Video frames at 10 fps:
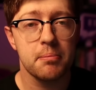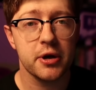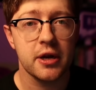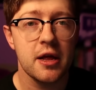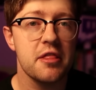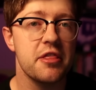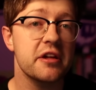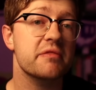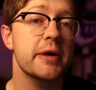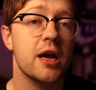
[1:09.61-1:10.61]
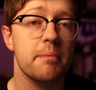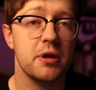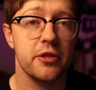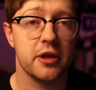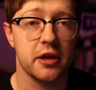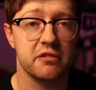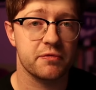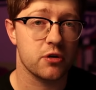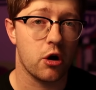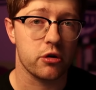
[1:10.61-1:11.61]
but this may not be the case
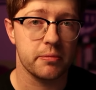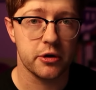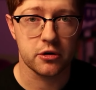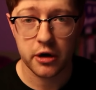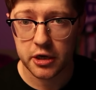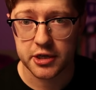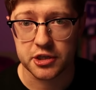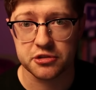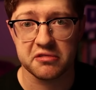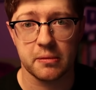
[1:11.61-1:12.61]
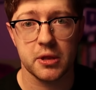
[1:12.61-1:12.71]
for all computer architectures.